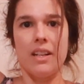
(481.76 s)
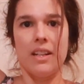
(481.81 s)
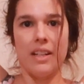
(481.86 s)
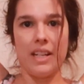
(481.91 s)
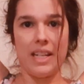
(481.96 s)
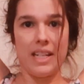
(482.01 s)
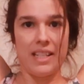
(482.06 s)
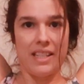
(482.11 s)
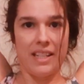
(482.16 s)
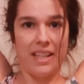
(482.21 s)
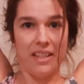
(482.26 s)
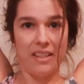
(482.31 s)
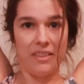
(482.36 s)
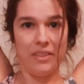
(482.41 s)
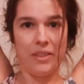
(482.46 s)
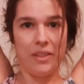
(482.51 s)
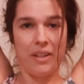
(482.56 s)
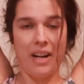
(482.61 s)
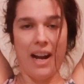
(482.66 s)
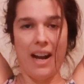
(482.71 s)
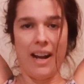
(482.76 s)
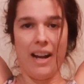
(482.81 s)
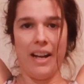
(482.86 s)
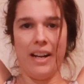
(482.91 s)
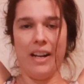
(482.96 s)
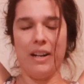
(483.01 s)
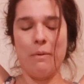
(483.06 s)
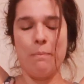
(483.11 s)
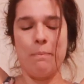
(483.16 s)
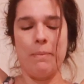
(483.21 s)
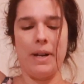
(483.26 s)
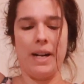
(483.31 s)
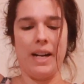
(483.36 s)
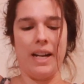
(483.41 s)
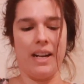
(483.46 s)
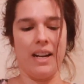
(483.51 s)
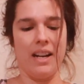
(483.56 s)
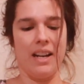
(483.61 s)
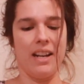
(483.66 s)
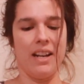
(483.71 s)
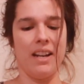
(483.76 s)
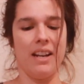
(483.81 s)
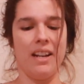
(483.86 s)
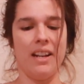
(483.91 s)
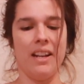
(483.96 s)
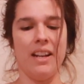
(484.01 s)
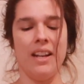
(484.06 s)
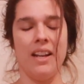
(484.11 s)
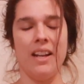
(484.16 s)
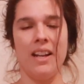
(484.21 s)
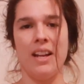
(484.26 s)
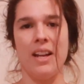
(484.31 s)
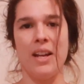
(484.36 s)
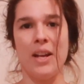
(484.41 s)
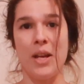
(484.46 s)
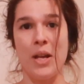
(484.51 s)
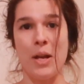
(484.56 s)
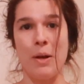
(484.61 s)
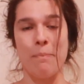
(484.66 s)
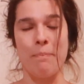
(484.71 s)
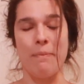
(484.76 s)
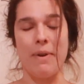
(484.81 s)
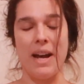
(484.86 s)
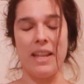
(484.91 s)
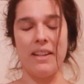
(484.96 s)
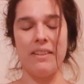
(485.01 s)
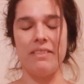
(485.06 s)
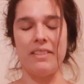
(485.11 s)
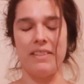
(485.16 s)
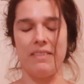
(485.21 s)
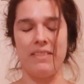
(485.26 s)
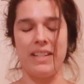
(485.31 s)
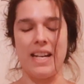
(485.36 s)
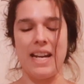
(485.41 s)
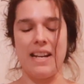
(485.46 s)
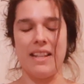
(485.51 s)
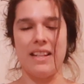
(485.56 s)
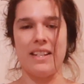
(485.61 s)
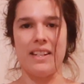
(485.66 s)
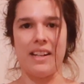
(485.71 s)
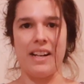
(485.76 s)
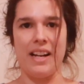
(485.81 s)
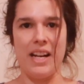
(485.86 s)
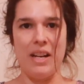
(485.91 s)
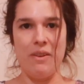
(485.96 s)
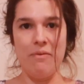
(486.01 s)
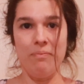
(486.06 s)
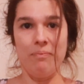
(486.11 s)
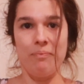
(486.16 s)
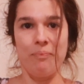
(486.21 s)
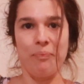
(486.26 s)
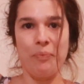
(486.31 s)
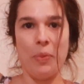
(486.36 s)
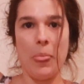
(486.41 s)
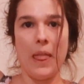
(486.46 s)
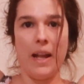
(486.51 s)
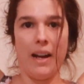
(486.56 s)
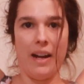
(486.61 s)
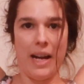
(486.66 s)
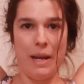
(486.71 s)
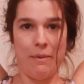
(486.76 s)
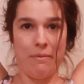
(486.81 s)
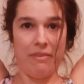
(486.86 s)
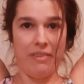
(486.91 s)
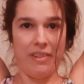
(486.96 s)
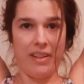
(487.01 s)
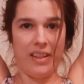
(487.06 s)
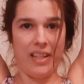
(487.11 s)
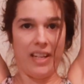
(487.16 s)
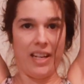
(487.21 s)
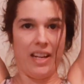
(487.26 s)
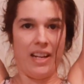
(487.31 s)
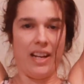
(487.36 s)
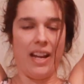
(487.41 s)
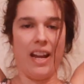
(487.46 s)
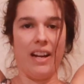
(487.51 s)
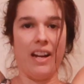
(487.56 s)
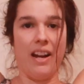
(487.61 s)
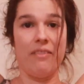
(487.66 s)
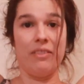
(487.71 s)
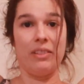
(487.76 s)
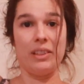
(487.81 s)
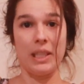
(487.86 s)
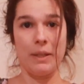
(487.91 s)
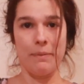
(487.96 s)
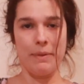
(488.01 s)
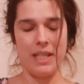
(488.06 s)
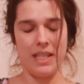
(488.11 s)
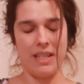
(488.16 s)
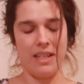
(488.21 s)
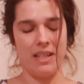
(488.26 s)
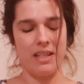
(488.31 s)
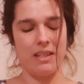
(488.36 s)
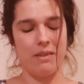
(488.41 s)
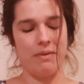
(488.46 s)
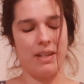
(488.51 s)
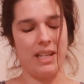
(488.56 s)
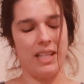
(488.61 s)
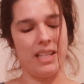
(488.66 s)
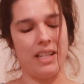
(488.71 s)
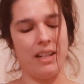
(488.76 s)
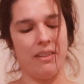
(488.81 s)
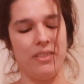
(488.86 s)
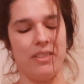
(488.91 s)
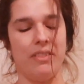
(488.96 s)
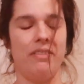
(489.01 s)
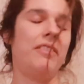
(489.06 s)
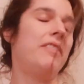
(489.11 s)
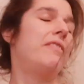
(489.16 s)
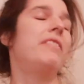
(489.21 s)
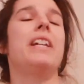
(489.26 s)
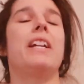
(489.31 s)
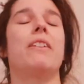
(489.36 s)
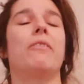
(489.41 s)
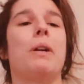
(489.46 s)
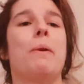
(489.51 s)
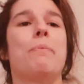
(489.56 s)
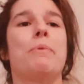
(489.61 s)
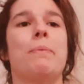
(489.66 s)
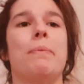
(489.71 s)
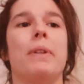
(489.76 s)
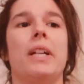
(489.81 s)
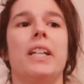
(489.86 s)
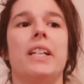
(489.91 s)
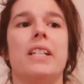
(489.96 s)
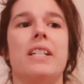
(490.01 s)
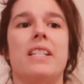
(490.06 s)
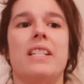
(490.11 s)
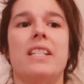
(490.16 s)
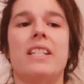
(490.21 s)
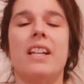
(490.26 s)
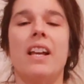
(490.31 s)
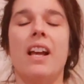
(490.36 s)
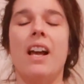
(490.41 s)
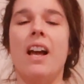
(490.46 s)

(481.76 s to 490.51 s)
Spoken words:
it doesn't look hard, but by the 15th time I'm feeling it, and I've limited myself to 15 reps because